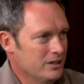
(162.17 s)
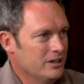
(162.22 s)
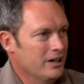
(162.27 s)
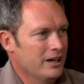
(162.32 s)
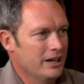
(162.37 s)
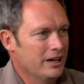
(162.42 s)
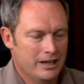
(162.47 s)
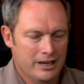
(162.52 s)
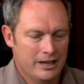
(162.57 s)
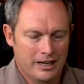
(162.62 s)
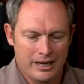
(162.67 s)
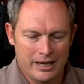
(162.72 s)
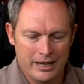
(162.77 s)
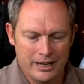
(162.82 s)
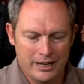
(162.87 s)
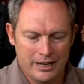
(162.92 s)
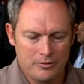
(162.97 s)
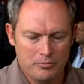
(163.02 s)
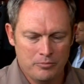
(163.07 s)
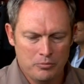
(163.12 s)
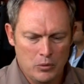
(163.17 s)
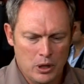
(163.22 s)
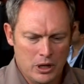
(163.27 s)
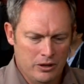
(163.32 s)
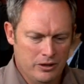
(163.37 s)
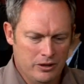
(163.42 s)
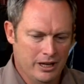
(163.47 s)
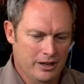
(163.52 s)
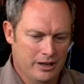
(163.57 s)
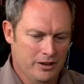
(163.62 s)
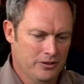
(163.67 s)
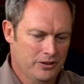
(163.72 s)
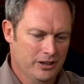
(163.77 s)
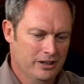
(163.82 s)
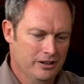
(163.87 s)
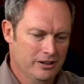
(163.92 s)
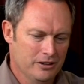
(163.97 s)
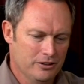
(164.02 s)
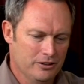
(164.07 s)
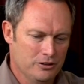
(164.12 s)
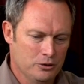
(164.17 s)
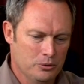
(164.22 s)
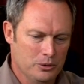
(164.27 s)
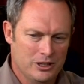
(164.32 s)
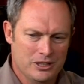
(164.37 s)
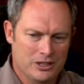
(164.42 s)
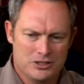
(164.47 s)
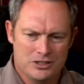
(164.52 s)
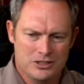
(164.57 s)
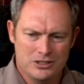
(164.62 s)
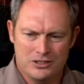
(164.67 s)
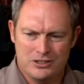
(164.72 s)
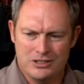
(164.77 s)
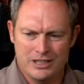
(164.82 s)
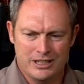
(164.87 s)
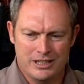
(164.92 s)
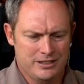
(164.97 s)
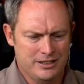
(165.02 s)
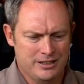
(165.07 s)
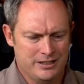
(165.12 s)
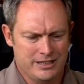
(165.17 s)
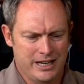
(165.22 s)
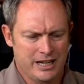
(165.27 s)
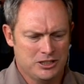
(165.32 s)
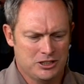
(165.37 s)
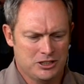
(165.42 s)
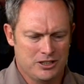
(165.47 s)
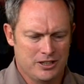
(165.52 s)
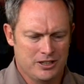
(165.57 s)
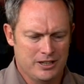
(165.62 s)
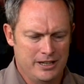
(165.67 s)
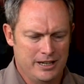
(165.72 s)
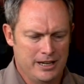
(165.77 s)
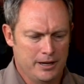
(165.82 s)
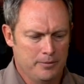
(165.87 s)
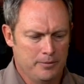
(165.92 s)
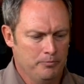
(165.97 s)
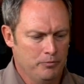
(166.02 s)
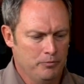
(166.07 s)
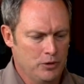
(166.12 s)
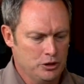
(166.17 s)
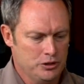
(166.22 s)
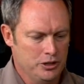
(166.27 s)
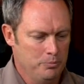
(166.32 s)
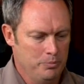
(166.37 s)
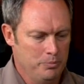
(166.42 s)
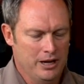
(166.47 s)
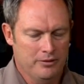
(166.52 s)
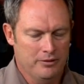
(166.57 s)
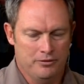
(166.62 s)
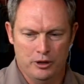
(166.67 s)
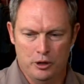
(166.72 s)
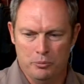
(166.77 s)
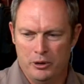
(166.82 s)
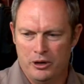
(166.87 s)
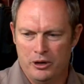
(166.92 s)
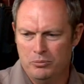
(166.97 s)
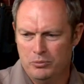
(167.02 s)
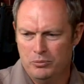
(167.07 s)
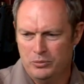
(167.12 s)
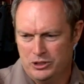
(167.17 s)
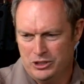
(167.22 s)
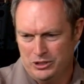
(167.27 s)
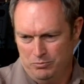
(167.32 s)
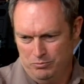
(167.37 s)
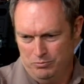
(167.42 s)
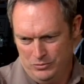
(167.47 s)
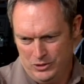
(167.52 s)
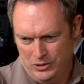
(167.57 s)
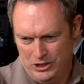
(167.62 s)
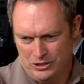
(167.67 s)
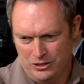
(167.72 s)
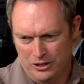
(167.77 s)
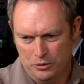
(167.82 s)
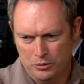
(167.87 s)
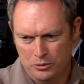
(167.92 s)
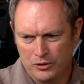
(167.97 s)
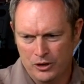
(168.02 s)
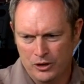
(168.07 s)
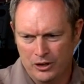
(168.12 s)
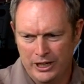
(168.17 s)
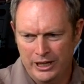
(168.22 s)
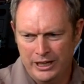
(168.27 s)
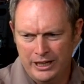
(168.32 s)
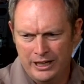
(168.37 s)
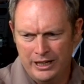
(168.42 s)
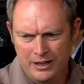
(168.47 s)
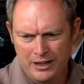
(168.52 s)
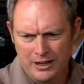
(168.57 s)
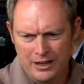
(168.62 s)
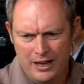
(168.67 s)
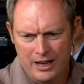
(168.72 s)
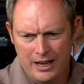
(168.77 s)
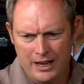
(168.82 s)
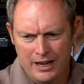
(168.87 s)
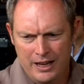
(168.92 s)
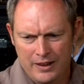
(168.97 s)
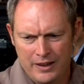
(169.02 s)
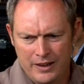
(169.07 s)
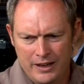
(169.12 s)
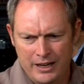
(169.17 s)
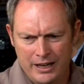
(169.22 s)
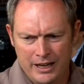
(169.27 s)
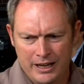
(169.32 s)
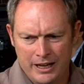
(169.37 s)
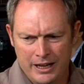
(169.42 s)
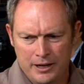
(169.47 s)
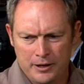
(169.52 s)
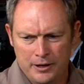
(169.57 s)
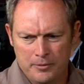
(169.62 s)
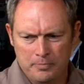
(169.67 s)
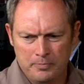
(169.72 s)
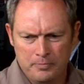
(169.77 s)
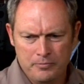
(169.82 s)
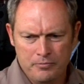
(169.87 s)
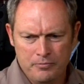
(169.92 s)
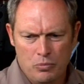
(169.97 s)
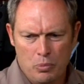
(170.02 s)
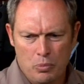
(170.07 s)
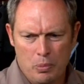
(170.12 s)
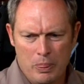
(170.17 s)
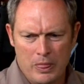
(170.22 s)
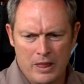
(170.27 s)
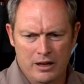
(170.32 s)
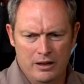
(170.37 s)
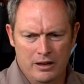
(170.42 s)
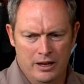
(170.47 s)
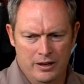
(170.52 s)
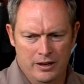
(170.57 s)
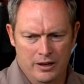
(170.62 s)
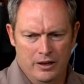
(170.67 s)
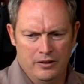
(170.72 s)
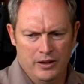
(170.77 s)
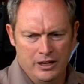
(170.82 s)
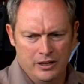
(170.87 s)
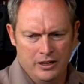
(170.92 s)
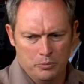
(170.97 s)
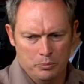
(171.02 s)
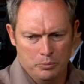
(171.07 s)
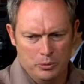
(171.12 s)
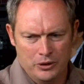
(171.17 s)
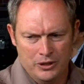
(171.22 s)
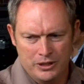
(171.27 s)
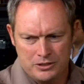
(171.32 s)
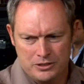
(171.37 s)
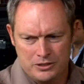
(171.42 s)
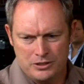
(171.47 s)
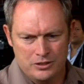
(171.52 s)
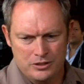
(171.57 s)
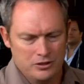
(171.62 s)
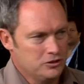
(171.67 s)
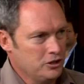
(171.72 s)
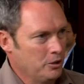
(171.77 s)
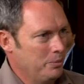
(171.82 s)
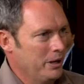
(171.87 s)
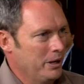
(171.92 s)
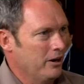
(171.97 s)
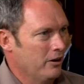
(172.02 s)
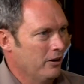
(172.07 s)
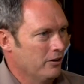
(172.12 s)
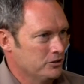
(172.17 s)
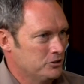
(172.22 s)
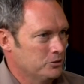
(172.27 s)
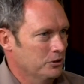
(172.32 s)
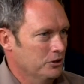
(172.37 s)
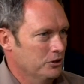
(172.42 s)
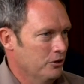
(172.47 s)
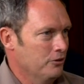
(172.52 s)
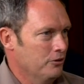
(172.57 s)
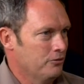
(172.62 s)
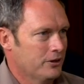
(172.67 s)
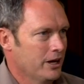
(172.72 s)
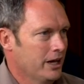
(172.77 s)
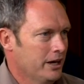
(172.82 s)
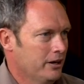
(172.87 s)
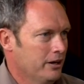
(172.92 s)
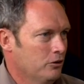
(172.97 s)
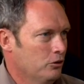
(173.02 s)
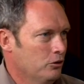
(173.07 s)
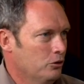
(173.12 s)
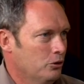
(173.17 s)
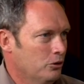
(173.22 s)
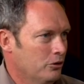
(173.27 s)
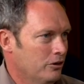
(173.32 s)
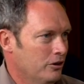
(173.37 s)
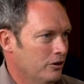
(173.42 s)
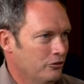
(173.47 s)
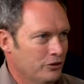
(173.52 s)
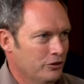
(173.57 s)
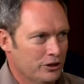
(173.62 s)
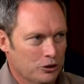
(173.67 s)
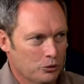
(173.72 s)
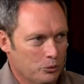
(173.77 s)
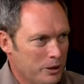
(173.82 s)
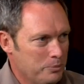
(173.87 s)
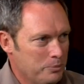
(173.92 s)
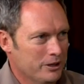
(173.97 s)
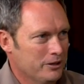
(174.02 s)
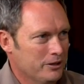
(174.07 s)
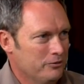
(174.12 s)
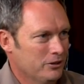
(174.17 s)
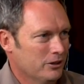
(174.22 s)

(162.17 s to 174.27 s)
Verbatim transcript: And okay. Uh, the other thing you can do with this is uh, detach the, um, the top part from the bottom, just like we've got here. The, uh, and then you can put this top part onto a Nerf gun or a real weapon if